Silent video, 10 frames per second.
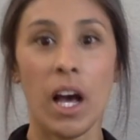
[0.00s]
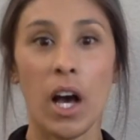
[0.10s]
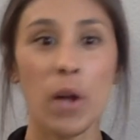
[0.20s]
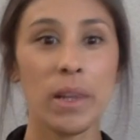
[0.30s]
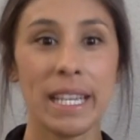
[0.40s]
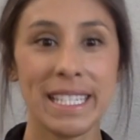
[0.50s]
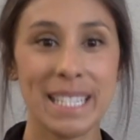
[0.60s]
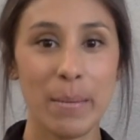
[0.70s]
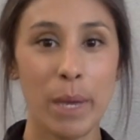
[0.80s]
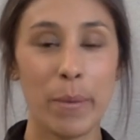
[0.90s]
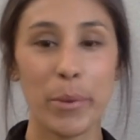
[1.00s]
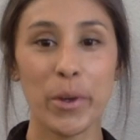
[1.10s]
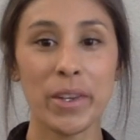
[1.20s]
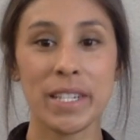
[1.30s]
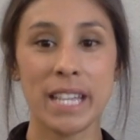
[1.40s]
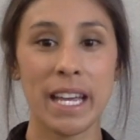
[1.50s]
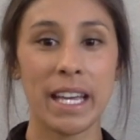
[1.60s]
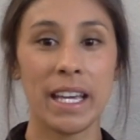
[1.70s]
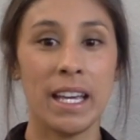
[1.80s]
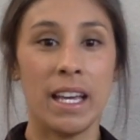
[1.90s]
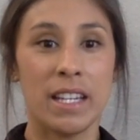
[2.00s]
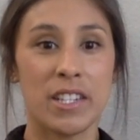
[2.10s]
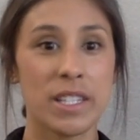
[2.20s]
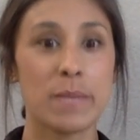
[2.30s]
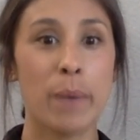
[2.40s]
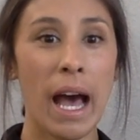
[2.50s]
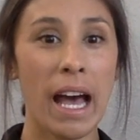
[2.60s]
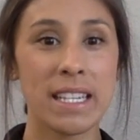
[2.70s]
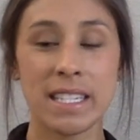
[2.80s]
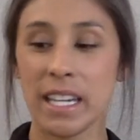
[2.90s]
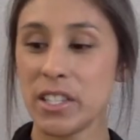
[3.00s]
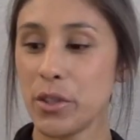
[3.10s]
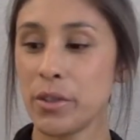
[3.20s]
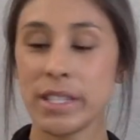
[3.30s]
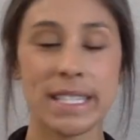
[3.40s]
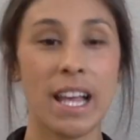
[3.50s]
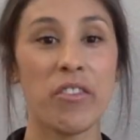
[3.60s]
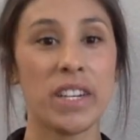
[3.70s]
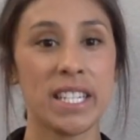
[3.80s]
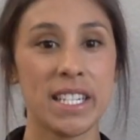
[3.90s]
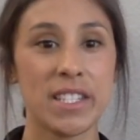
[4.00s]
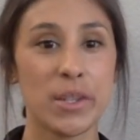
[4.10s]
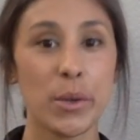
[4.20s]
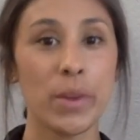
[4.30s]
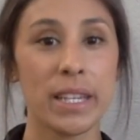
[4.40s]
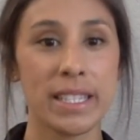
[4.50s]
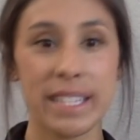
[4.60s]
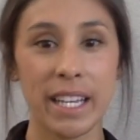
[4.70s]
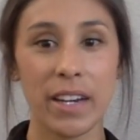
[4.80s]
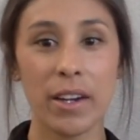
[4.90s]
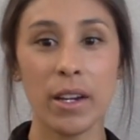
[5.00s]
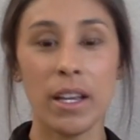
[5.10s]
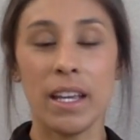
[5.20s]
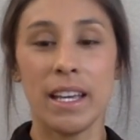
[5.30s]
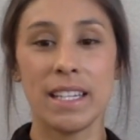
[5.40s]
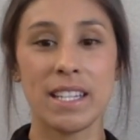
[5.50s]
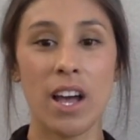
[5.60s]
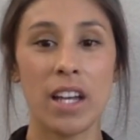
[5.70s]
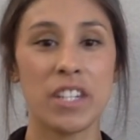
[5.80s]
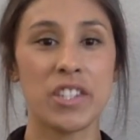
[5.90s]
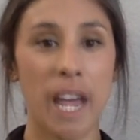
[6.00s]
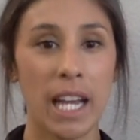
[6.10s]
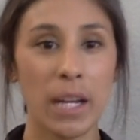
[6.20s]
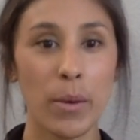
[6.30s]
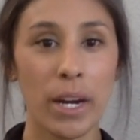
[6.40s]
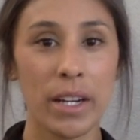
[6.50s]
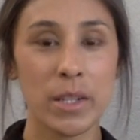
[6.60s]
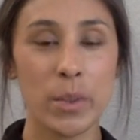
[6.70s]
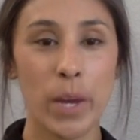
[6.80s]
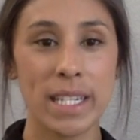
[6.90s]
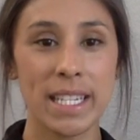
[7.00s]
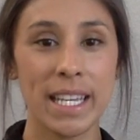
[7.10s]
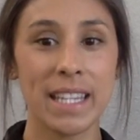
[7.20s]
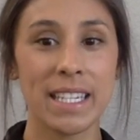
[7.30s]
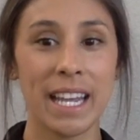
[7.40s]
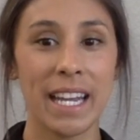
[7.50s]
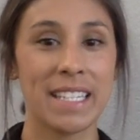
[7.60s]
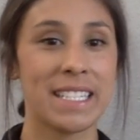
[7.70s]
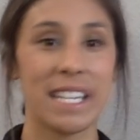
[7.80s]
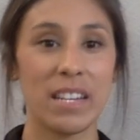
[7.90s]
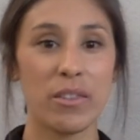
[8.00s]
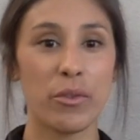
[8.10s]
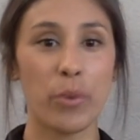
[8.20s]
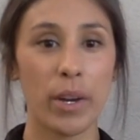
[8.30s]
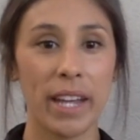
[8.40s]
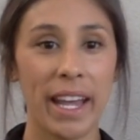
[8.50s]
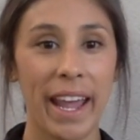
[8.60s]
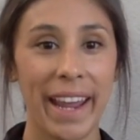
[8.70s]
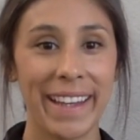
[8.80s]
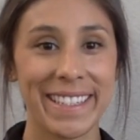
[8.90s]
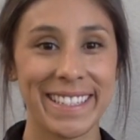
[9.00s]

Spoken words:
Oh, Lizzie, my birthday just passed. I turned 72 this year. It's on January 20th, 1948.